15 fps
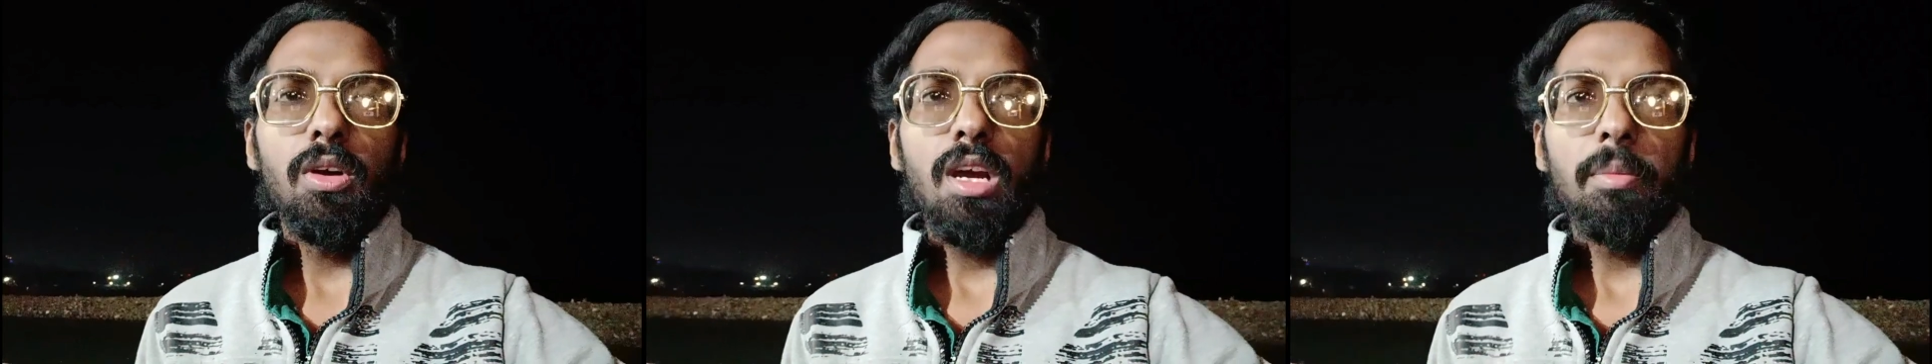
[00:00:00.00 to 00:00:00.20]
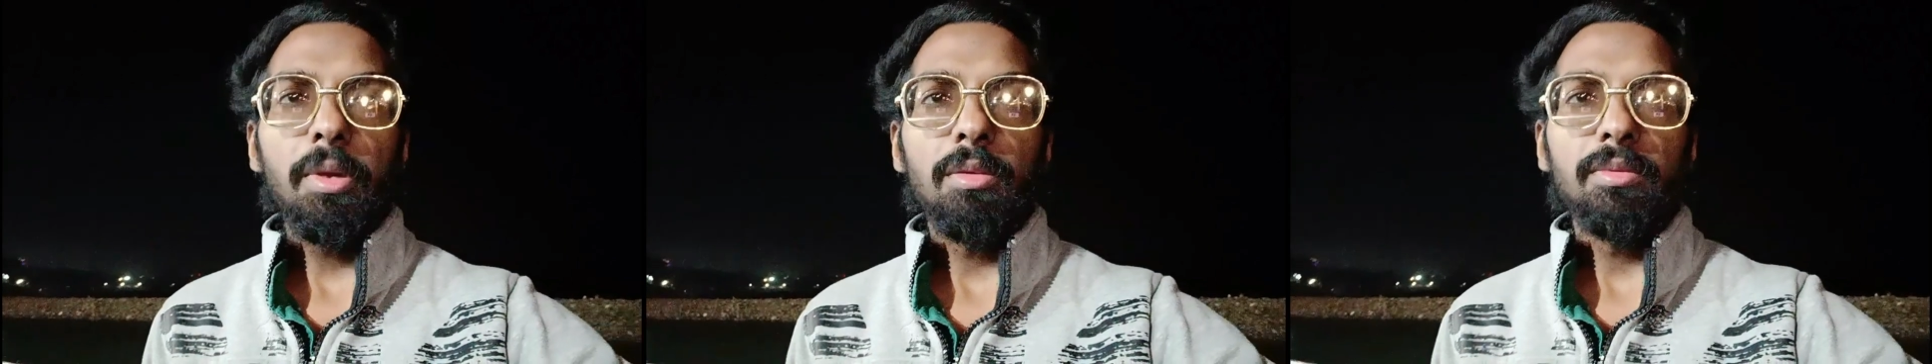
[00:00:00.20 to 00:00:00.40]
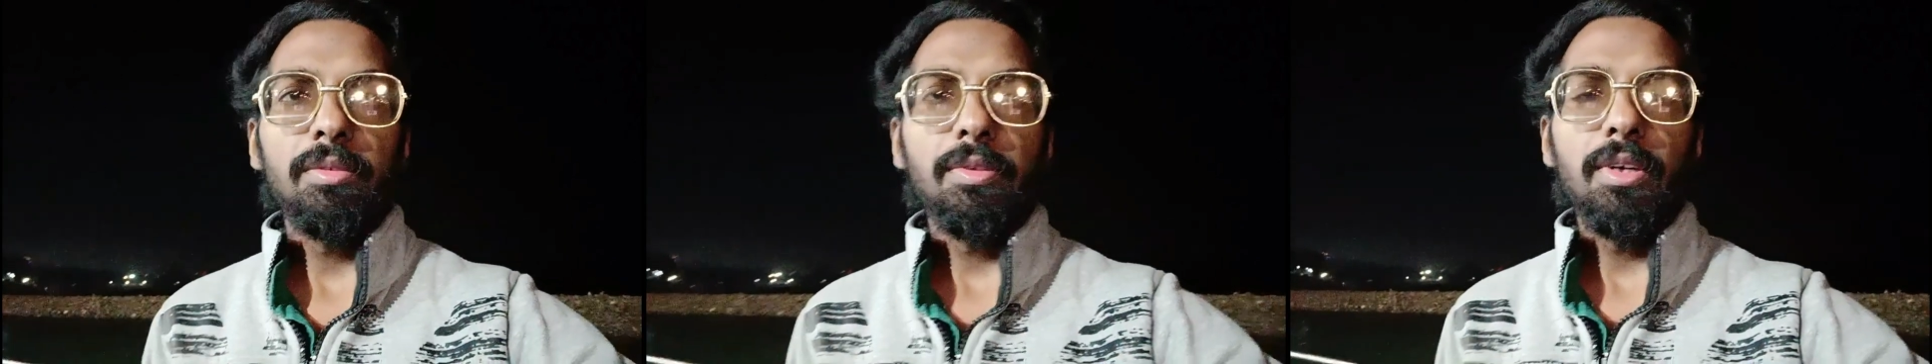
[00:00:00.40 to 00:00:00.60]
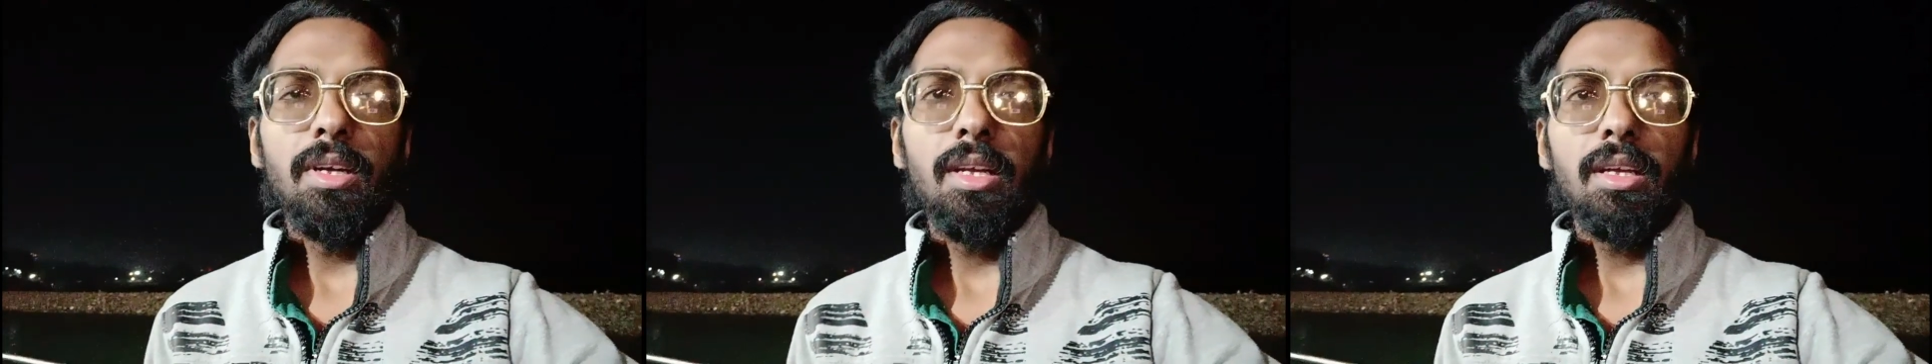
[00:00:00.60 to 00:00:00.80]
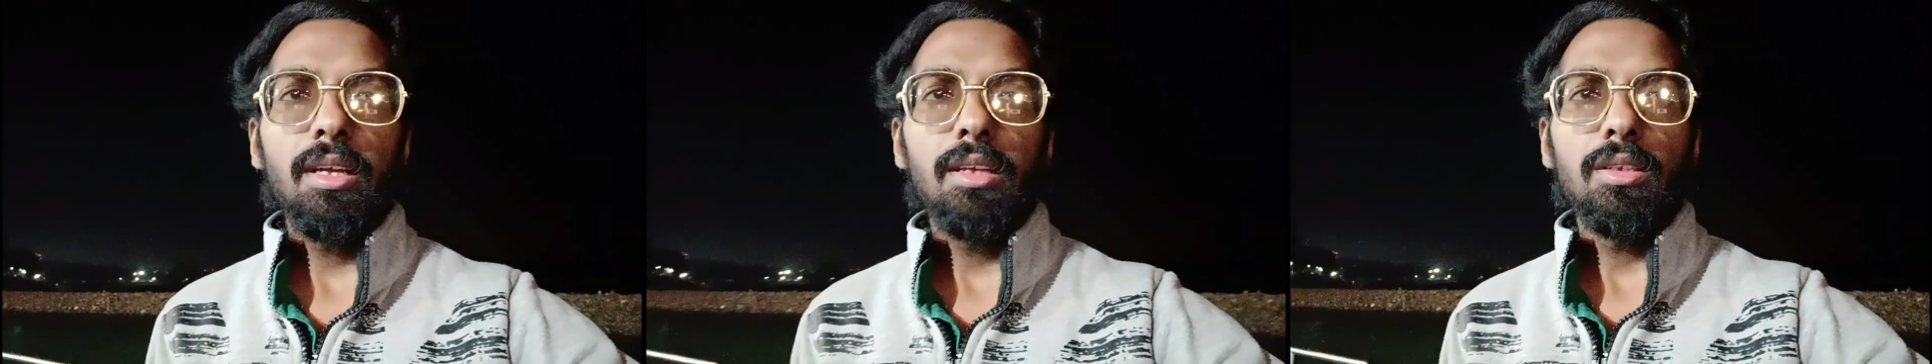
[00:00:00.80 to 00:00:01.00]
Cup of the World.
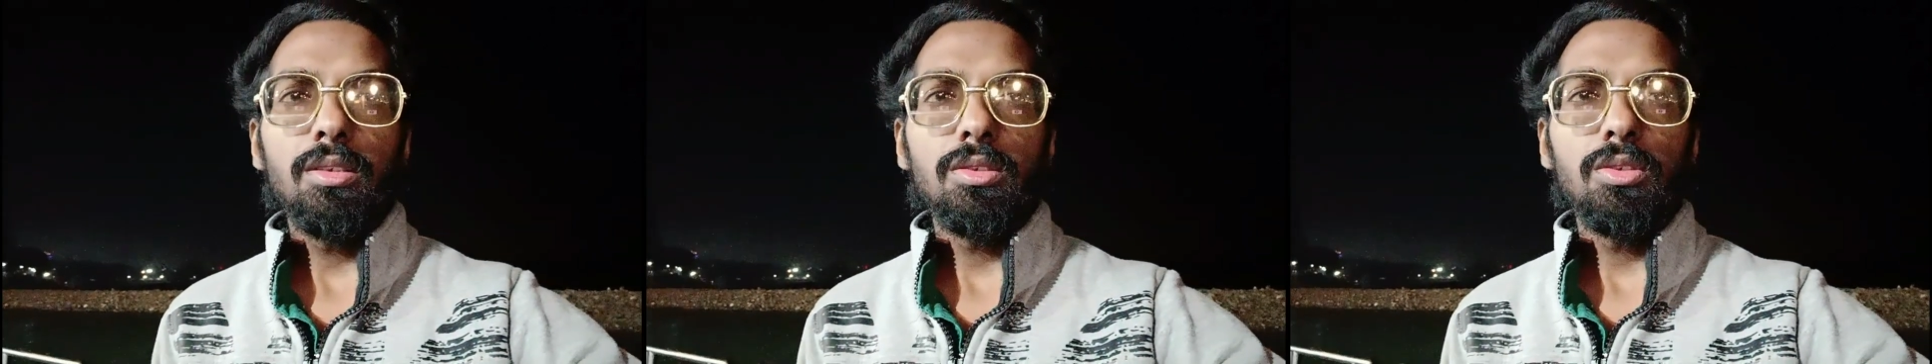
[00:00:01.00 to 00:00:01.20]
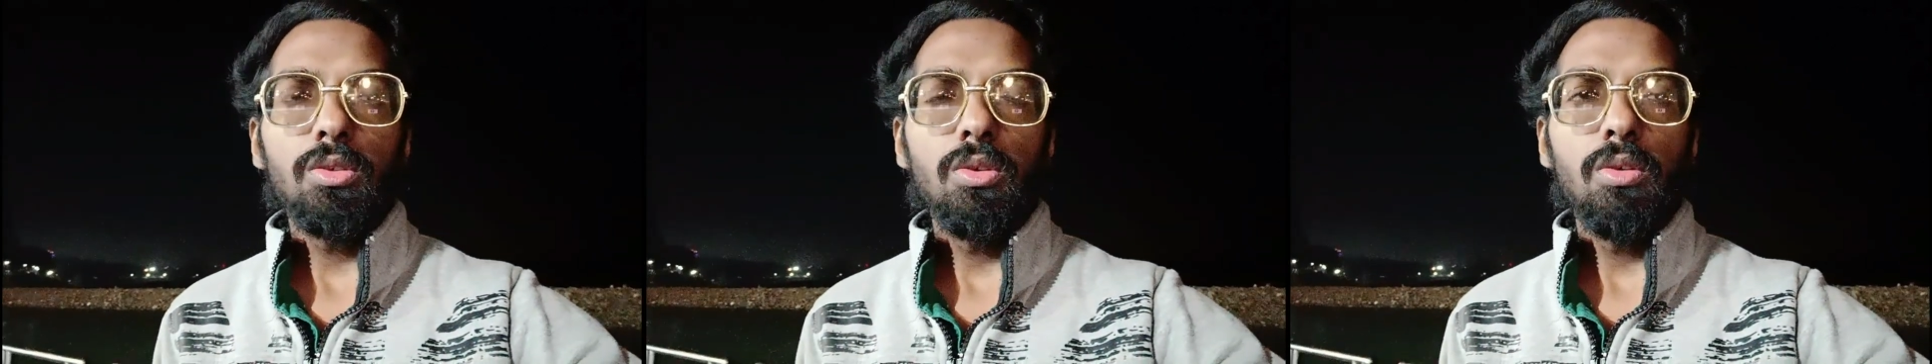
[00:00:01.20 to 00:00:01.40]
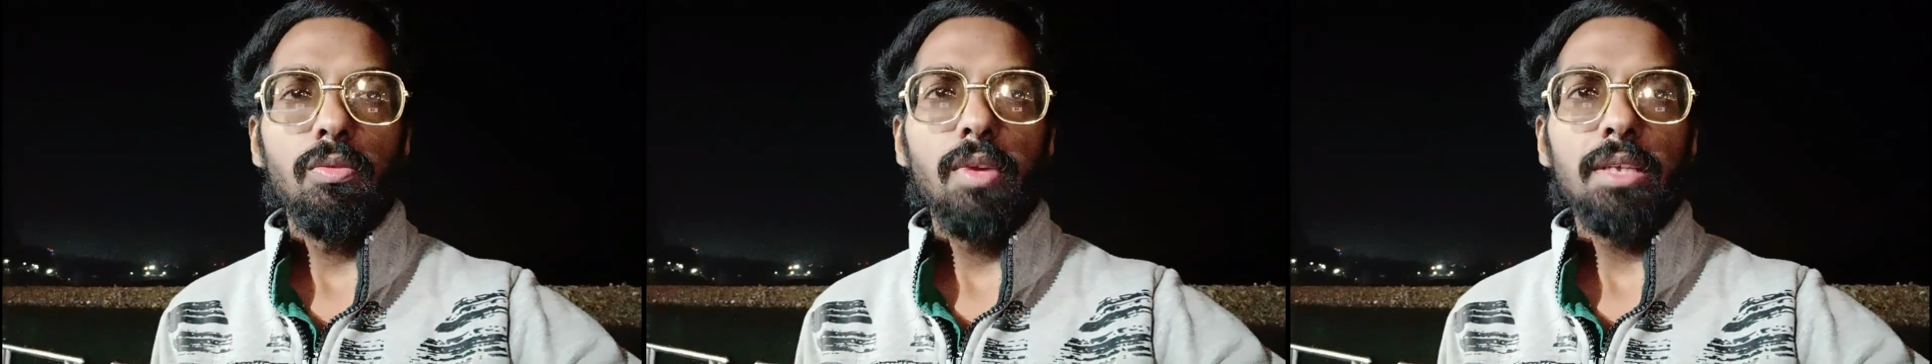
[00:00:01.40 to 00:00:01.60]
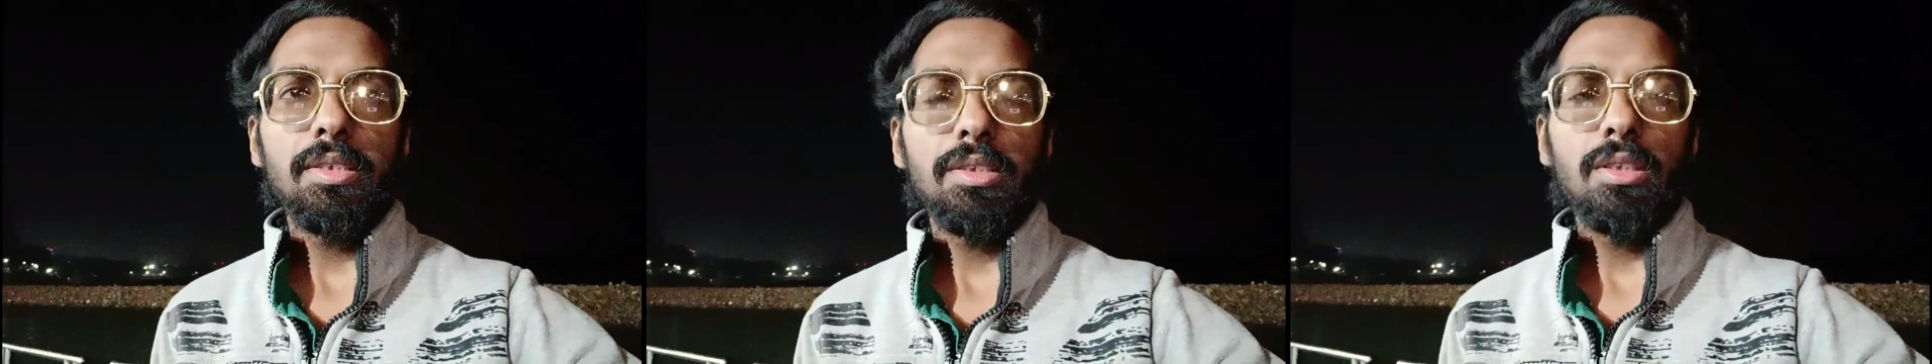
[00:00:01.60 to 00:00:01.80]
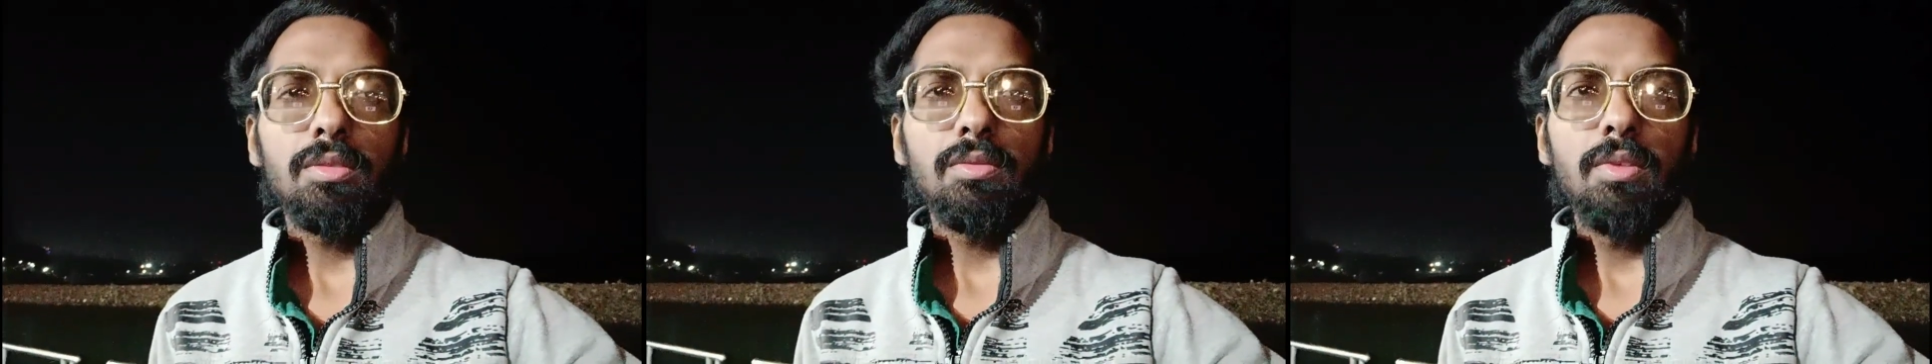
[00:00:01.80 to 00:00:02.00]
So we
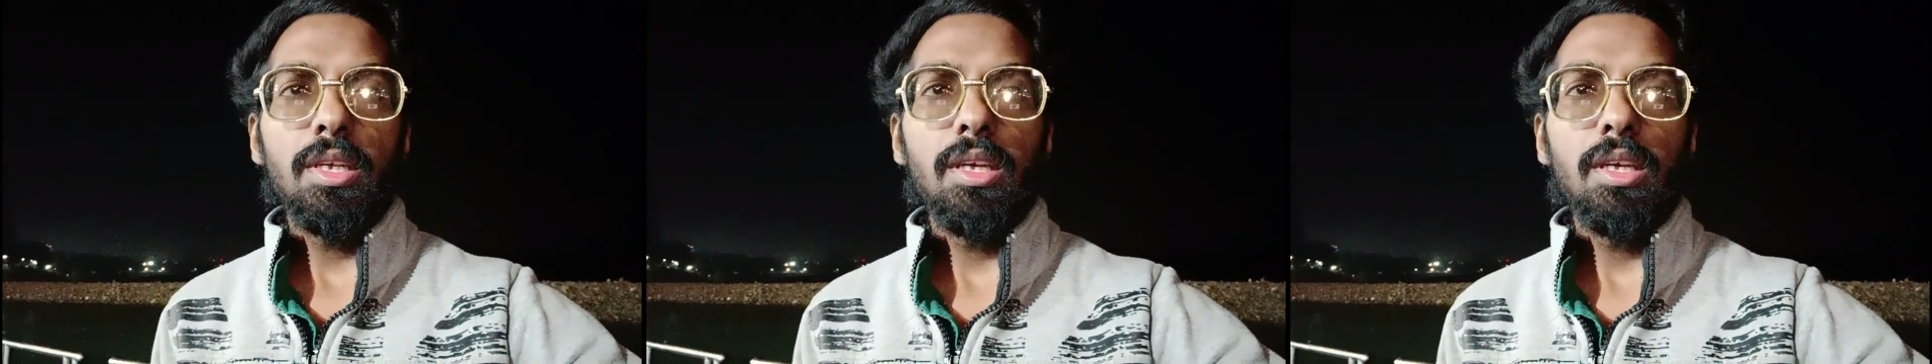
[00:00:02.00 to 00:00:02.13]
successfully